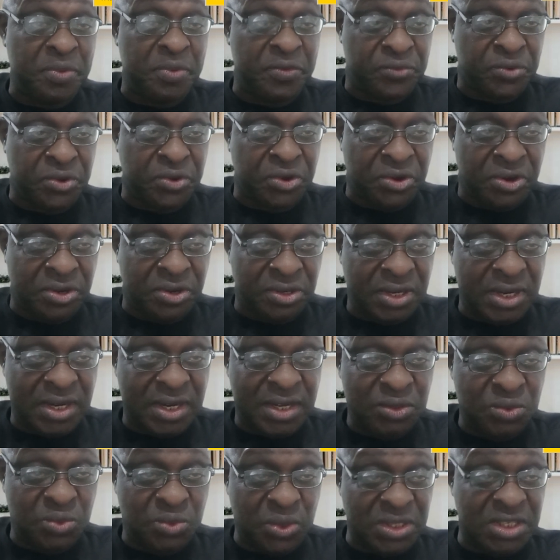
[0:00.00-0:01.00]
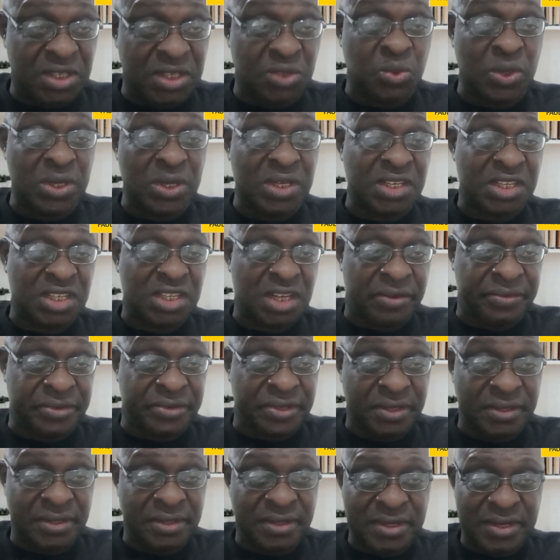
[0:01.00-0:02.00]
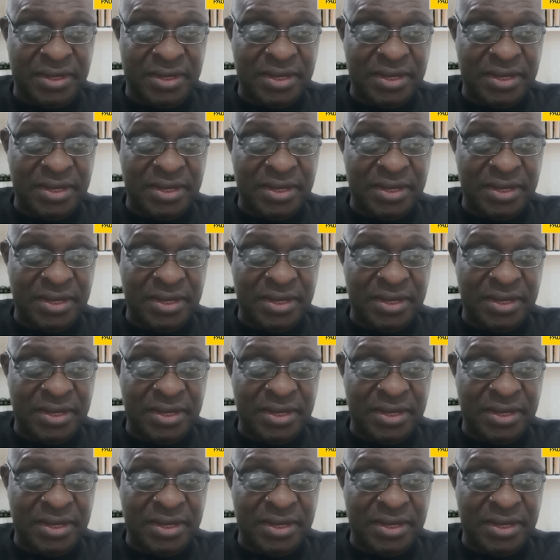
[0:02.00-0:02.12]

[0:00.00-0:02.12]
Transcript: before 2027